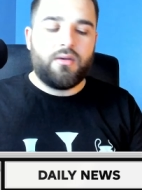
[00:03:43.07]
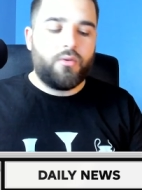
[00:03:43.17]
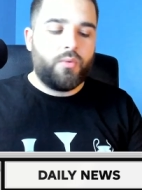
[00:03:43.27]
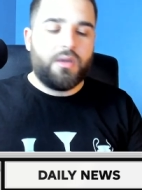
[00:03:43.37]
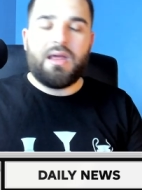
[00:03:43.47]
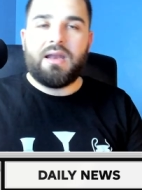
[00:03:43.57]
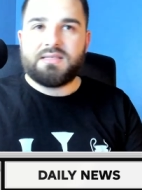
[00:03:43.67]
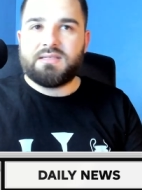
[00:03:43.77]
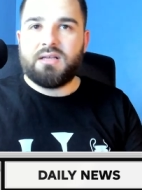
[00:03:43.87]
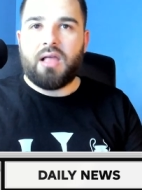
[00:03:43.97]
with, and I
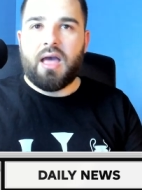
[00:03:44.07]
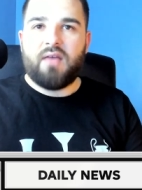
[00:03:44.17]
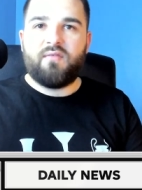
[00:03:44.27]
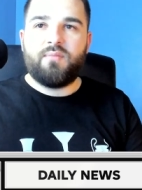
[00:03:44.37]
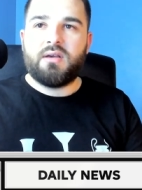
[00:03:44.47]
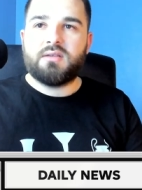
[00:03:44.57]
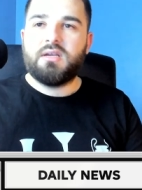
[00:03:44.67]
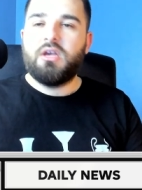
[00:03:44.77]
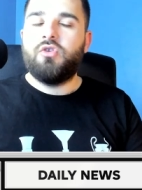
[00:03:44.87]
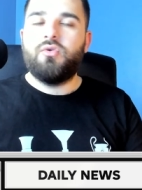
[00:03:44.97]
still have, because
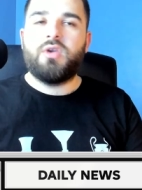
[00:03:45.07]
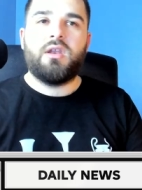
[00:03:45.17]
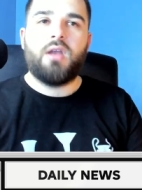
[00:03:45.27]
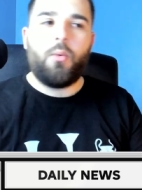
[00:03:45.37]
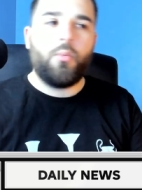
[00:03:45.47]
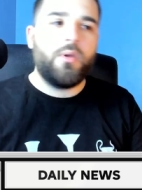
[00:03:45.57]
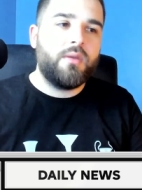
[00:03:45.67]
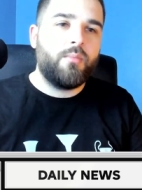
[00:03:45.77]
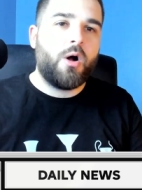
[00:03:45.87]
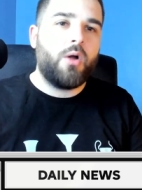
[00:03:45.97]
you cannot win
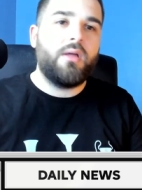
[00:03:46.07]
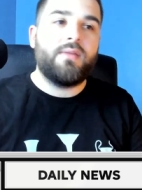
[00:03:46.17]
them all.